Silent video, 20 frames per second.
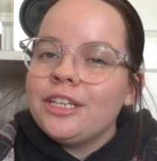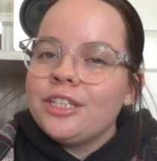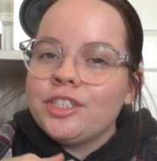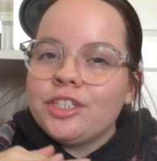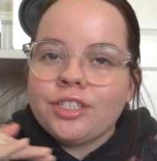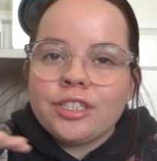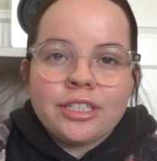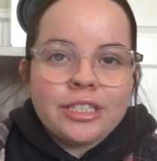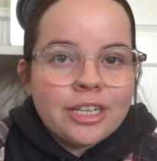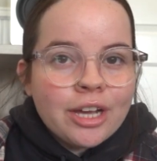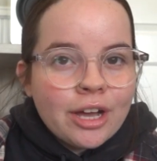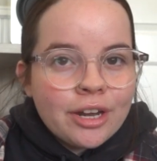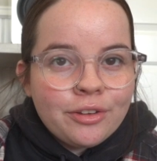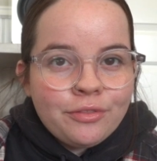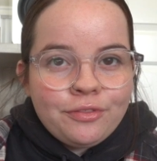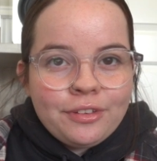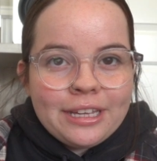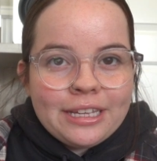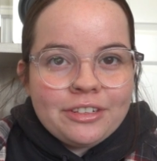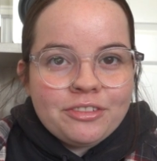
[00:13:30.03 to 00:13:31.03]
Just not a
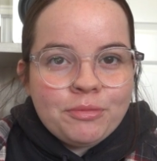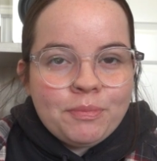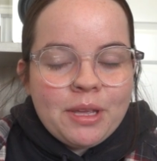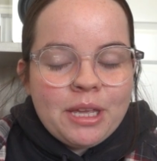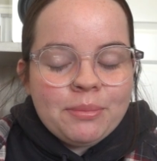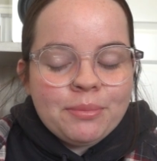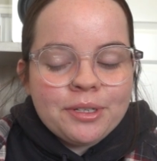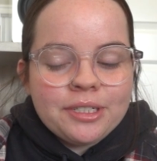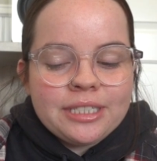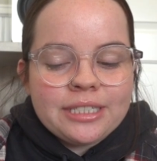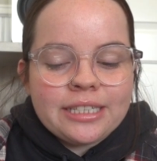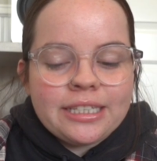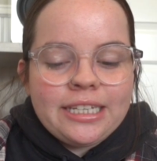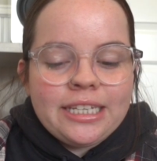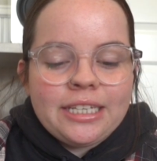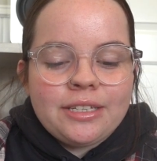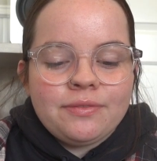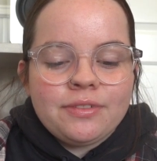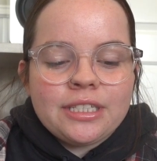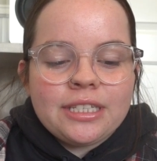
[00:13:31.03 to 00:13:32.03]
fan of paper
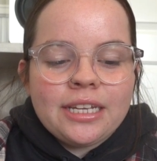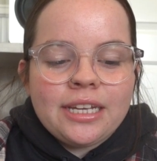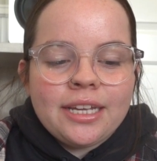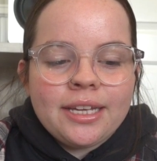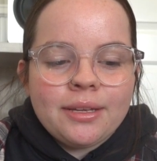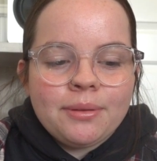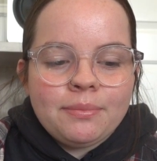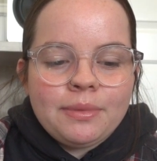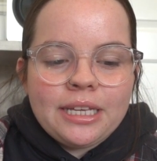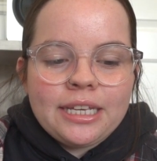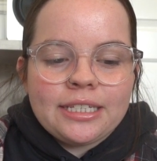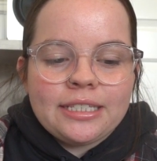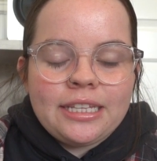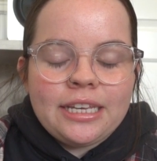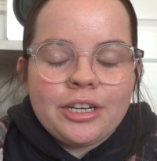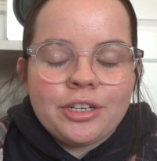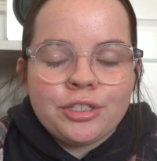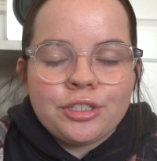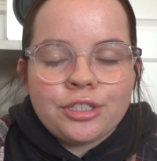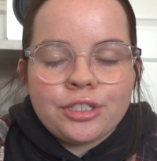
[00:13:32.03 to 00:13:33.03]
sleeves because
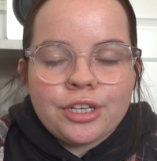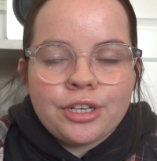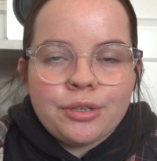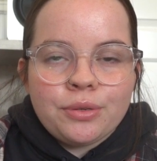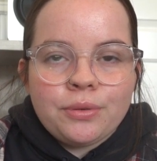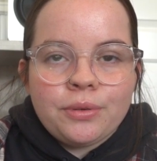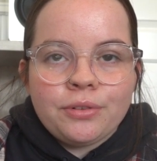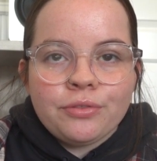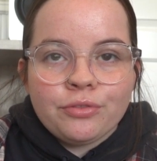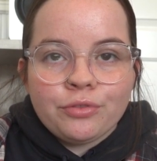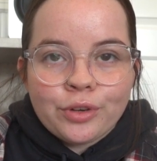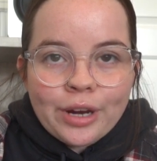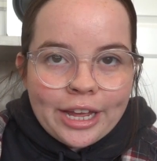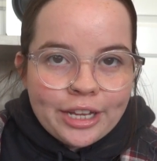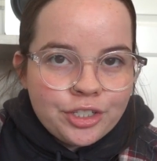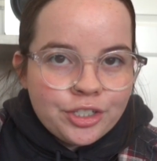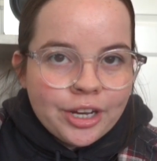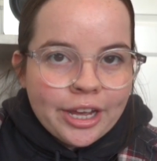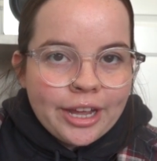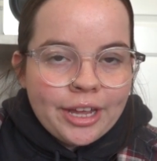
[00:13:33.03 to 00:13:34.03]
they are so
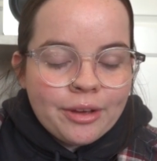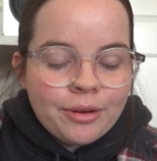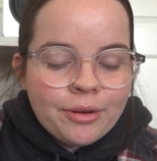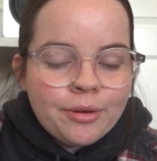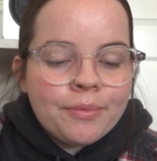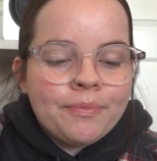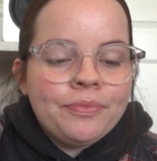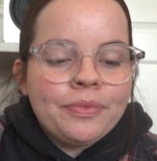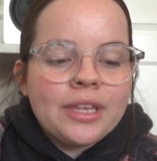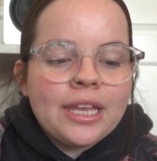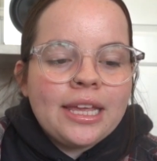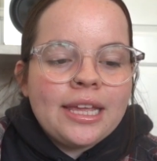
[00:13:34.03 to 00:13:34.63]
fragile.